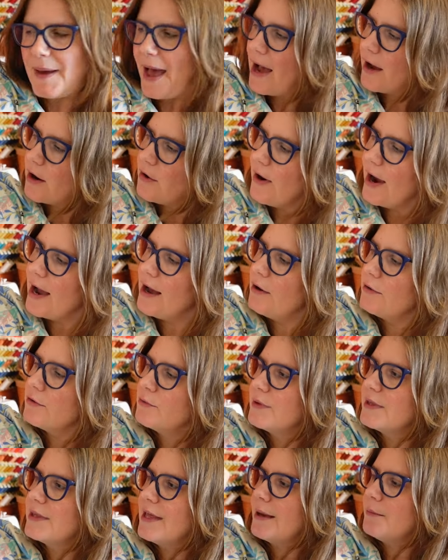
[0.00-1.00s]
background
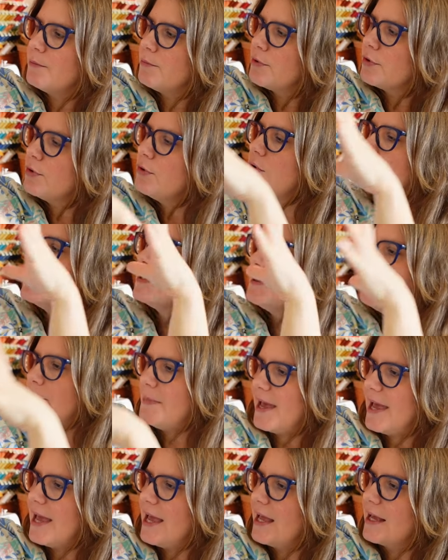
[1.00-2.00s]
with like blues and
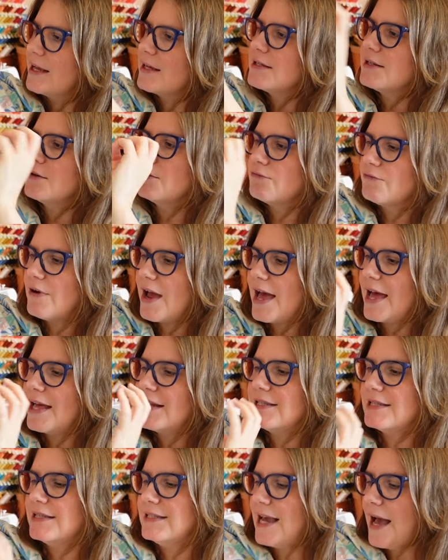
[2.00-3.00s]
pinks and
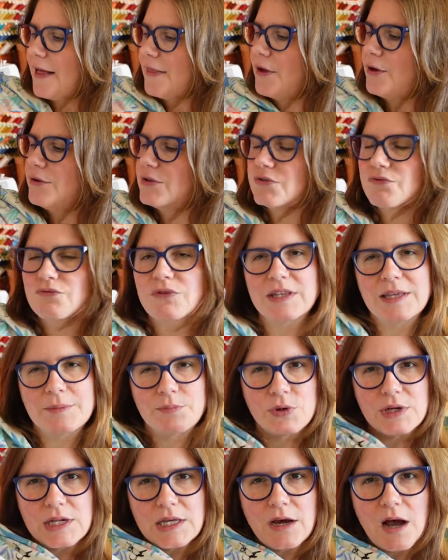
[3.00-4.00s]
reds and yellows, really
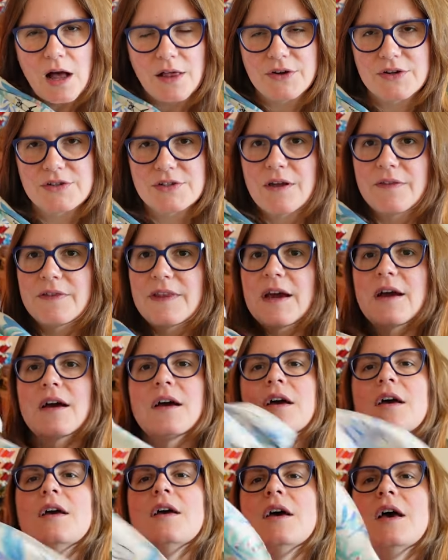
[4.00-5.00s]
pretty colors on there.
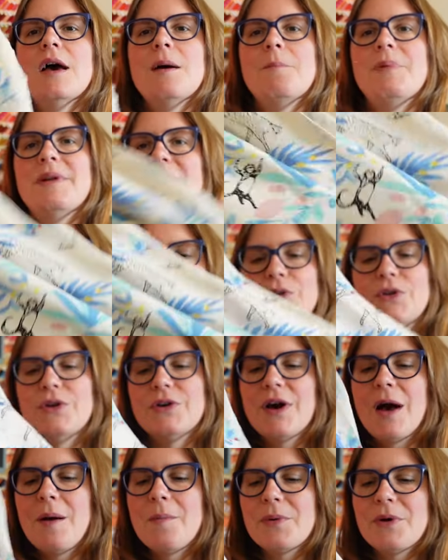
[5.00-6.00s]
But if you
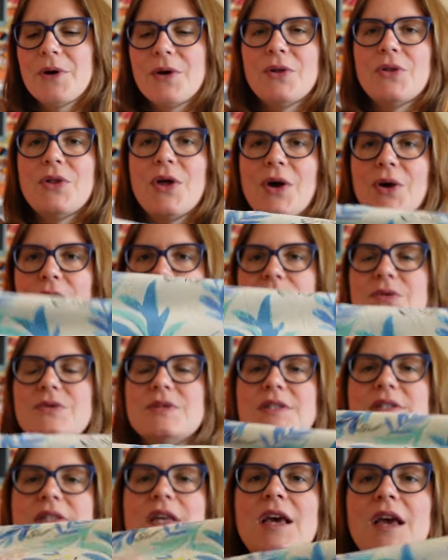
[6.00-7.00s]
look up
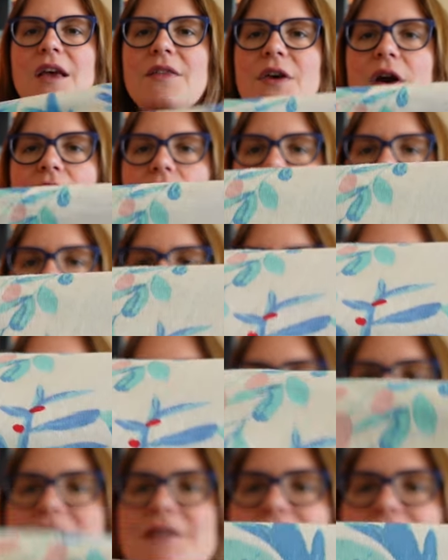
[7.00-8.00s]
close, there are lots